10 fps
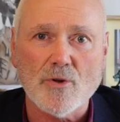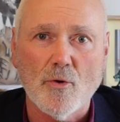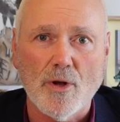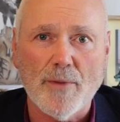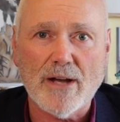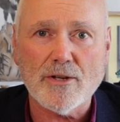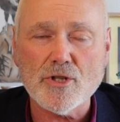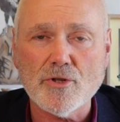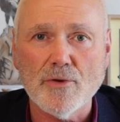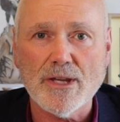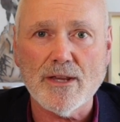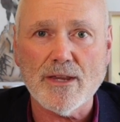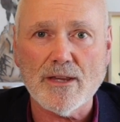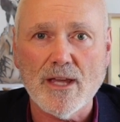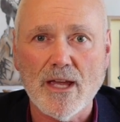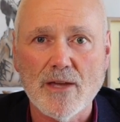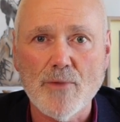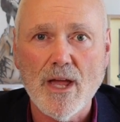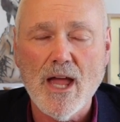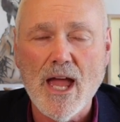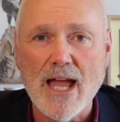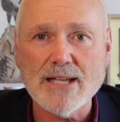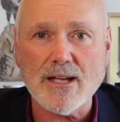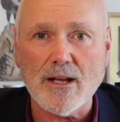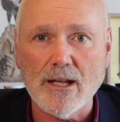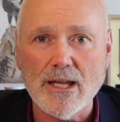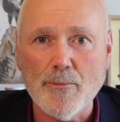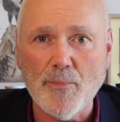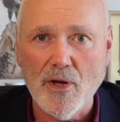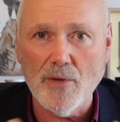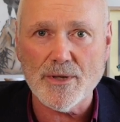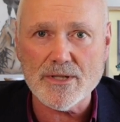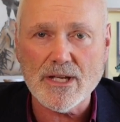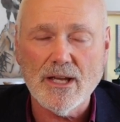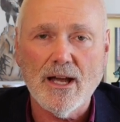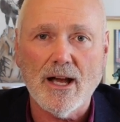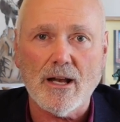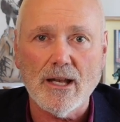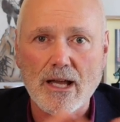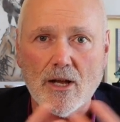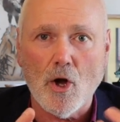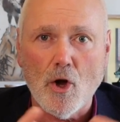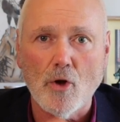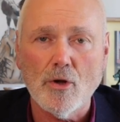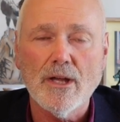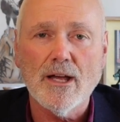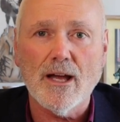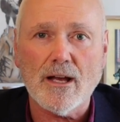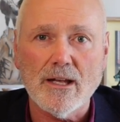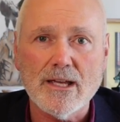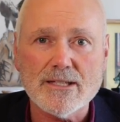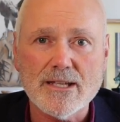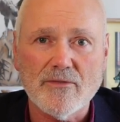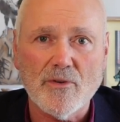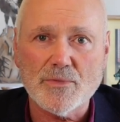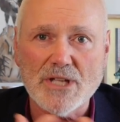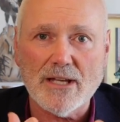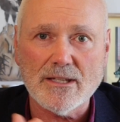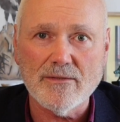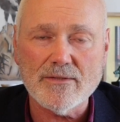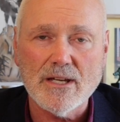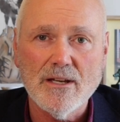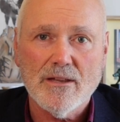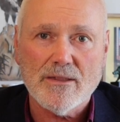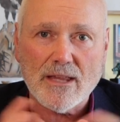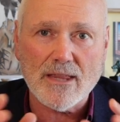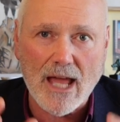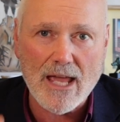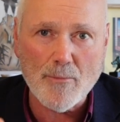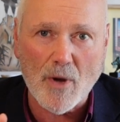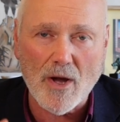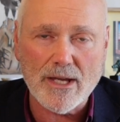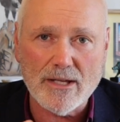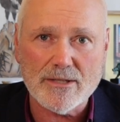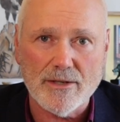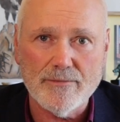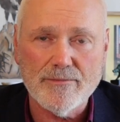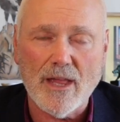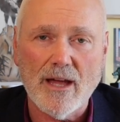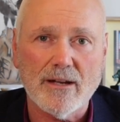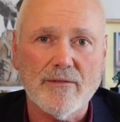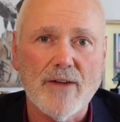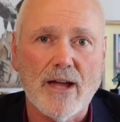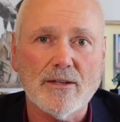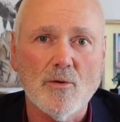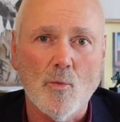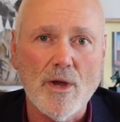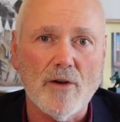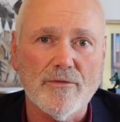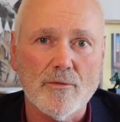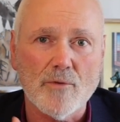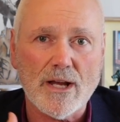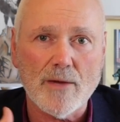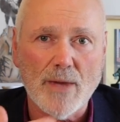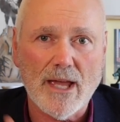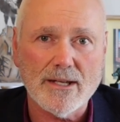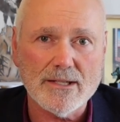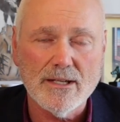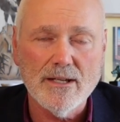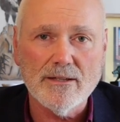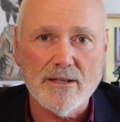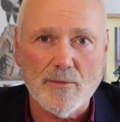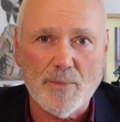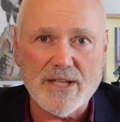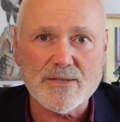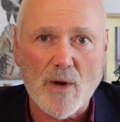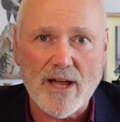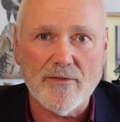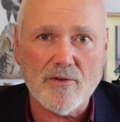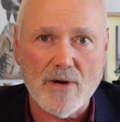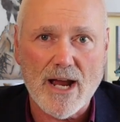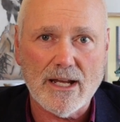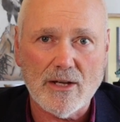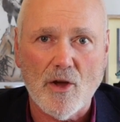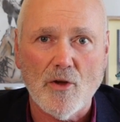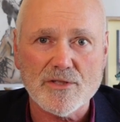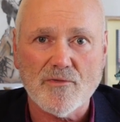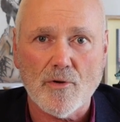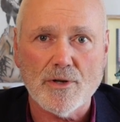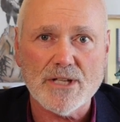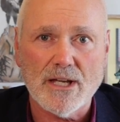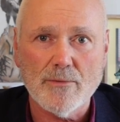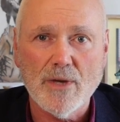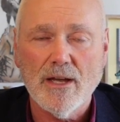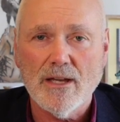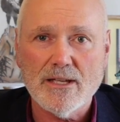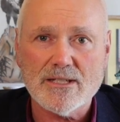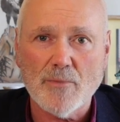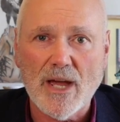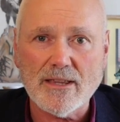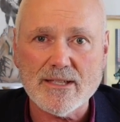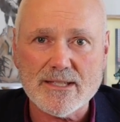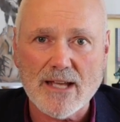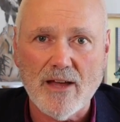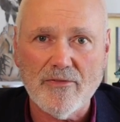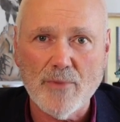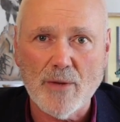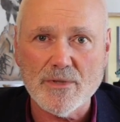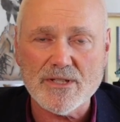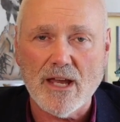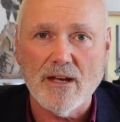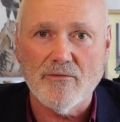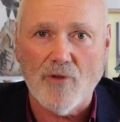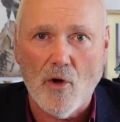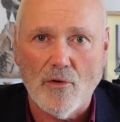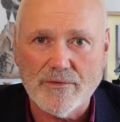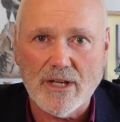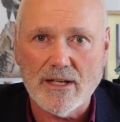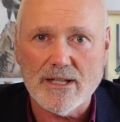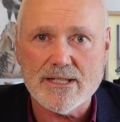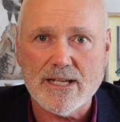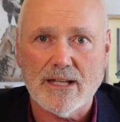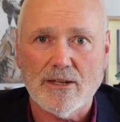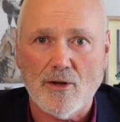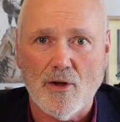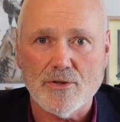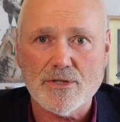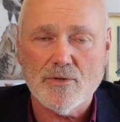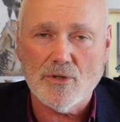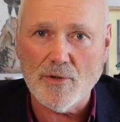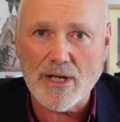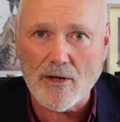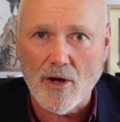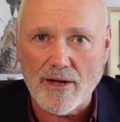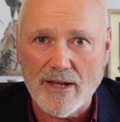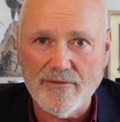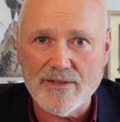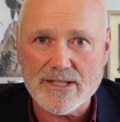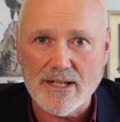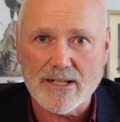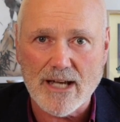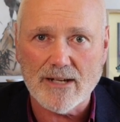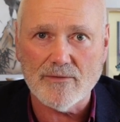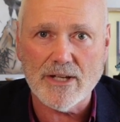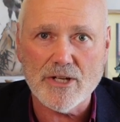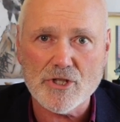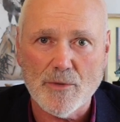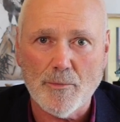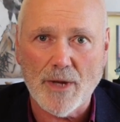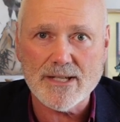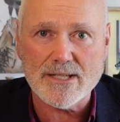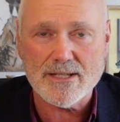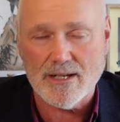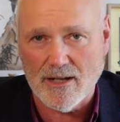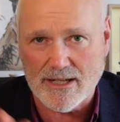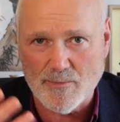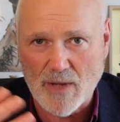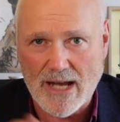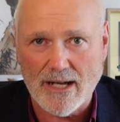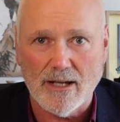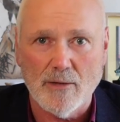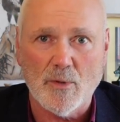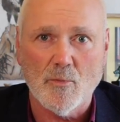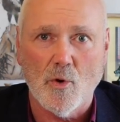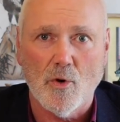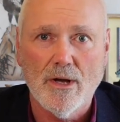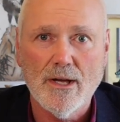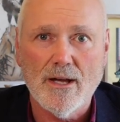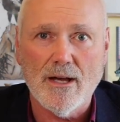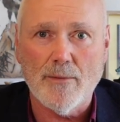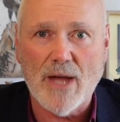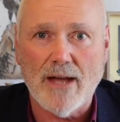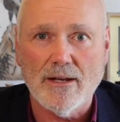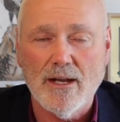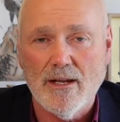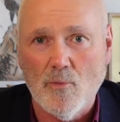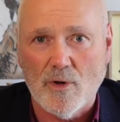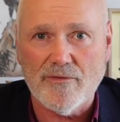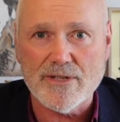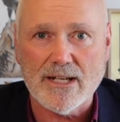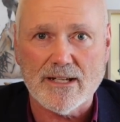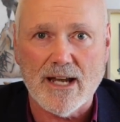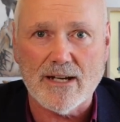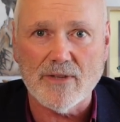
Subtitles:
all about ensuring that the team has a clear purpose, a clear goal, a clear set of objectives that they buy into. And in fact, we often recommend that the best way of creating goals for a team is to make the staff members involved in setting the goals, doing it on a facilitative leadership basis. And I'll explain a little bit more about what facilitative